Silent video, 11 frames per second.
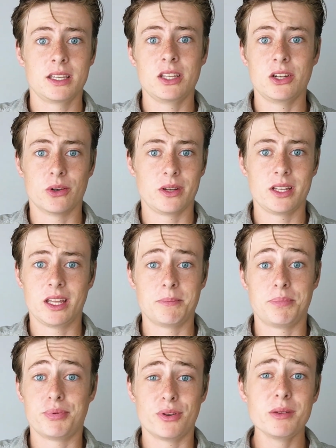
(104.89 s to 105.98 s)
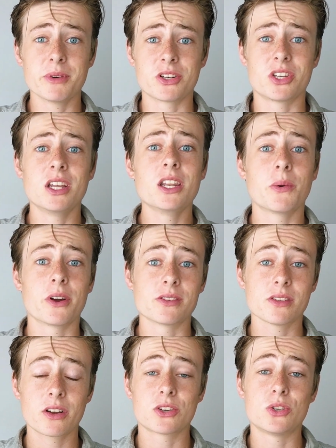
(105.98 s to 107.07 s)
you know, pretty much anywhere
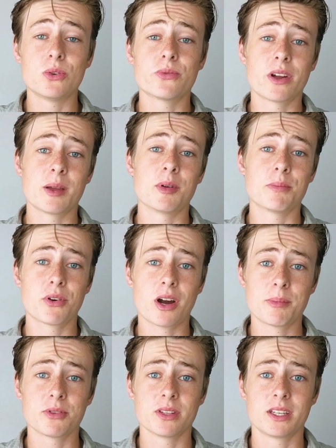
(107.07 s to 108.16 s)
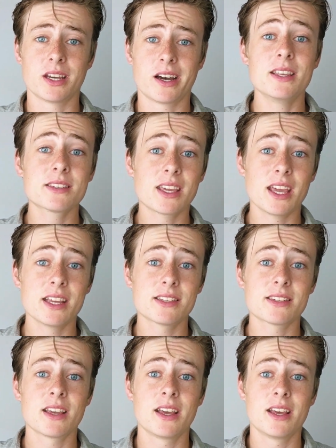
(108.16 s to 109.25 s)
as long as you frame it properly. In this
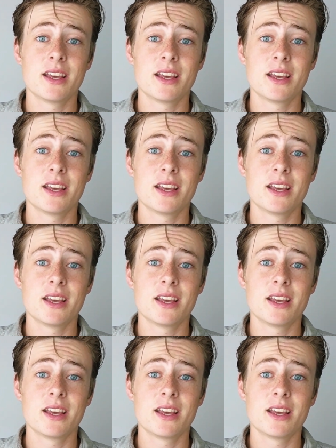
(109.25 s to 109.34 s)
case,